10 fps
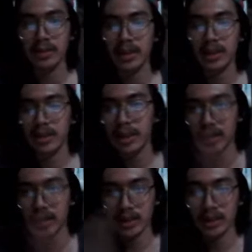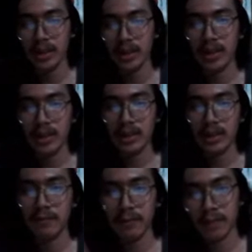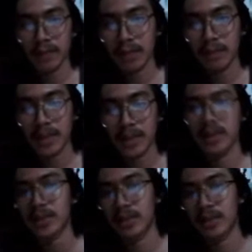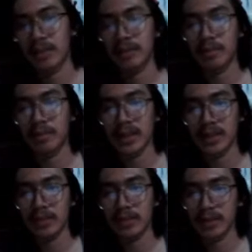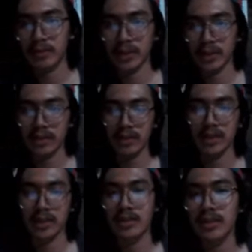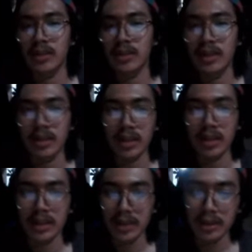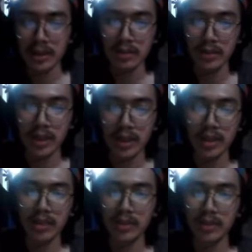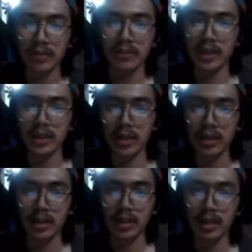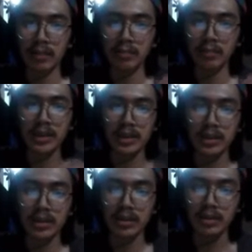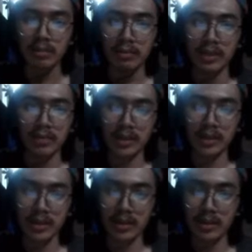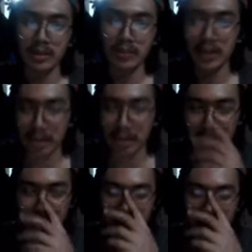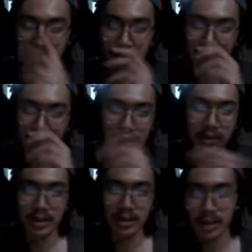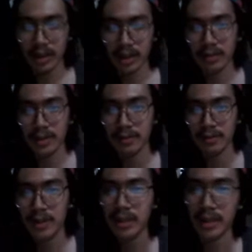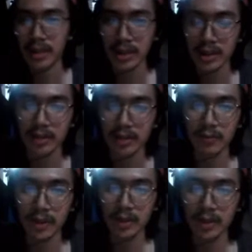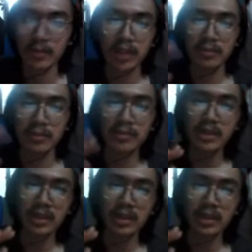the next flip-flop and store our present bit, which is 1. So as you can see, we are now shifting bits by bits, which is hence the name shift register, because we are moving the